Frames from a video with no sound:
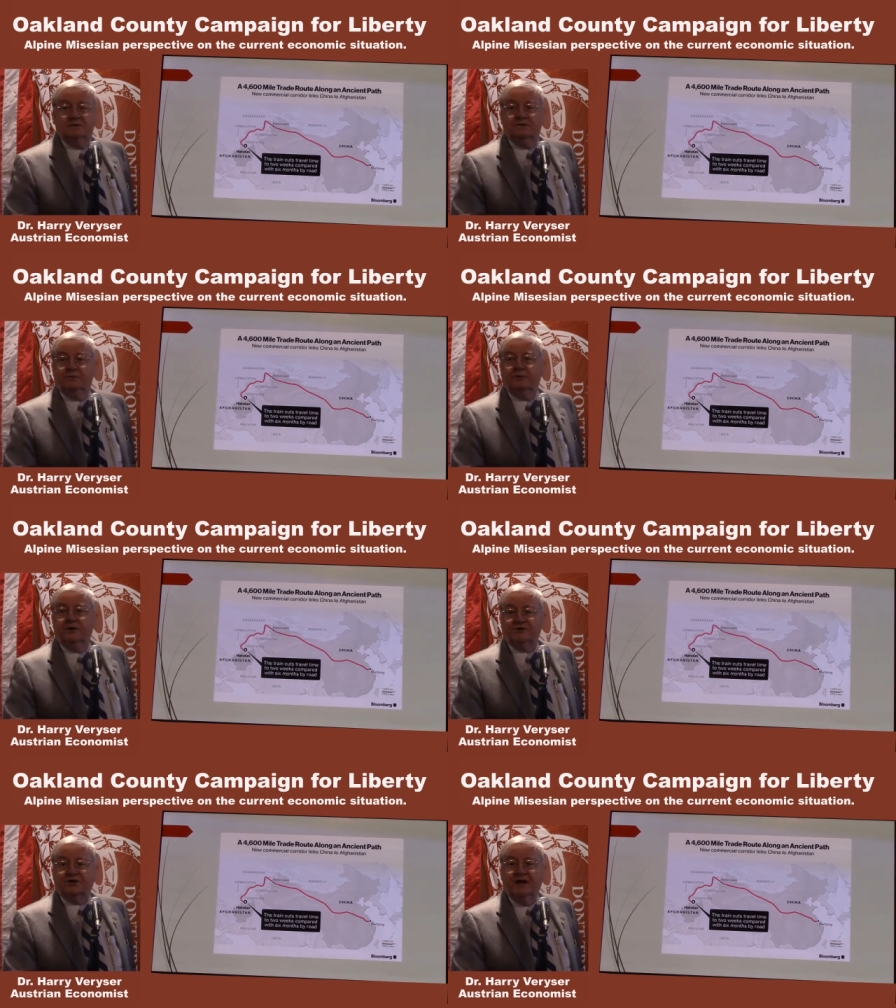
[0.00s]
the
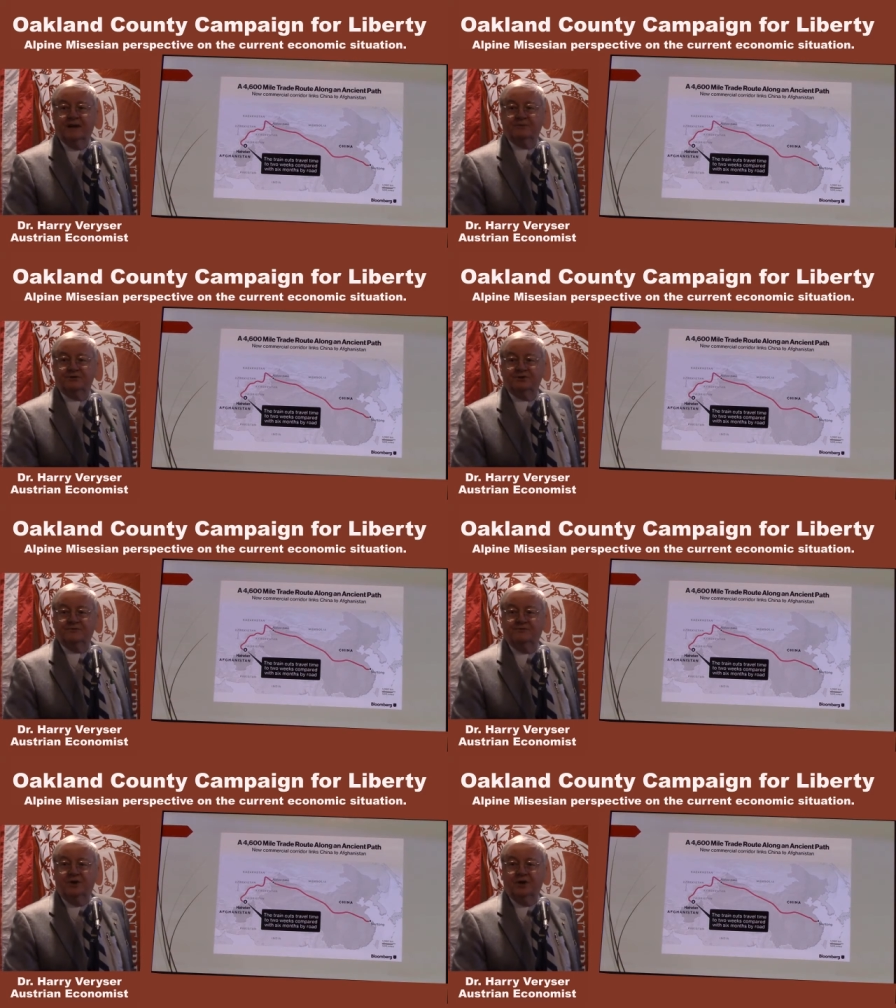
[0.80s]
price of copper
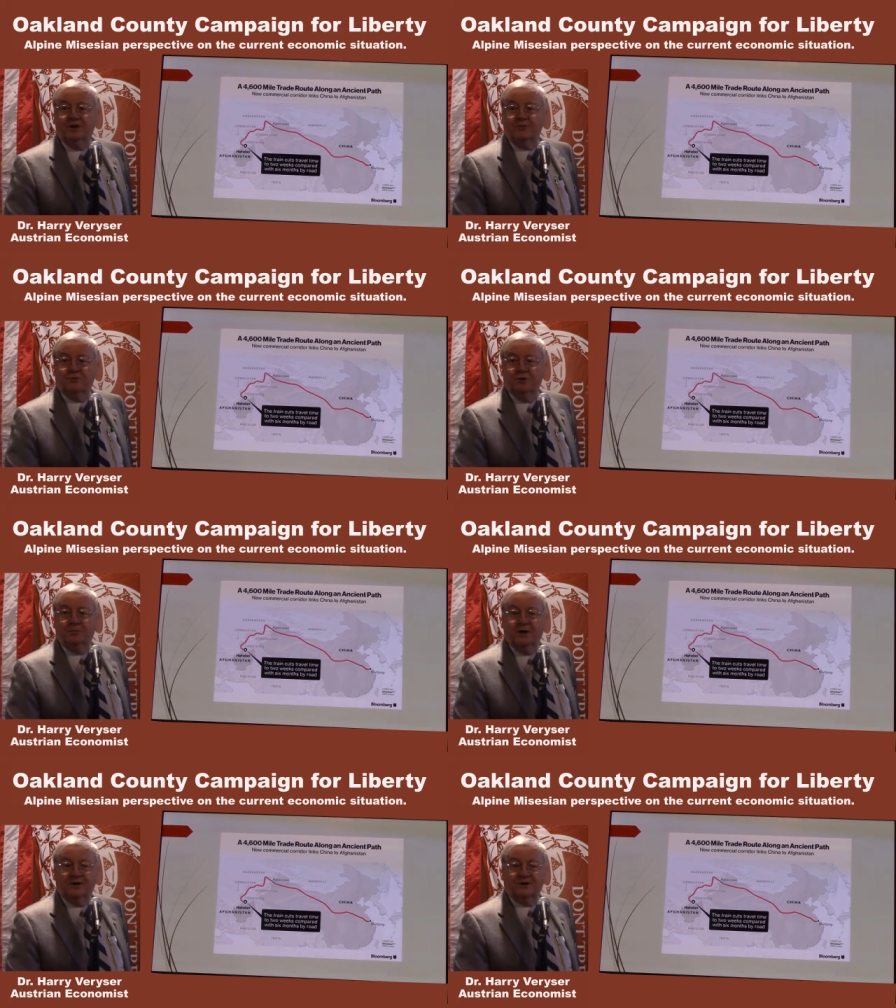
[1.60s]
should fall on
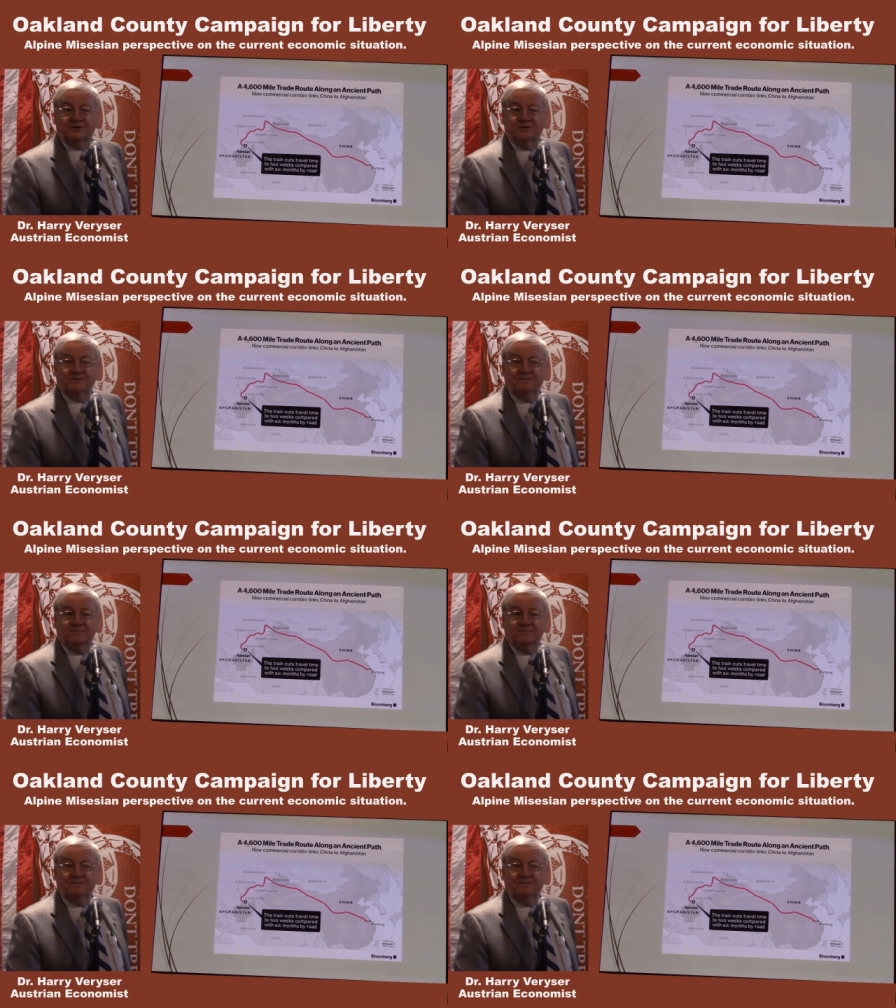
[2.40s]
world markets.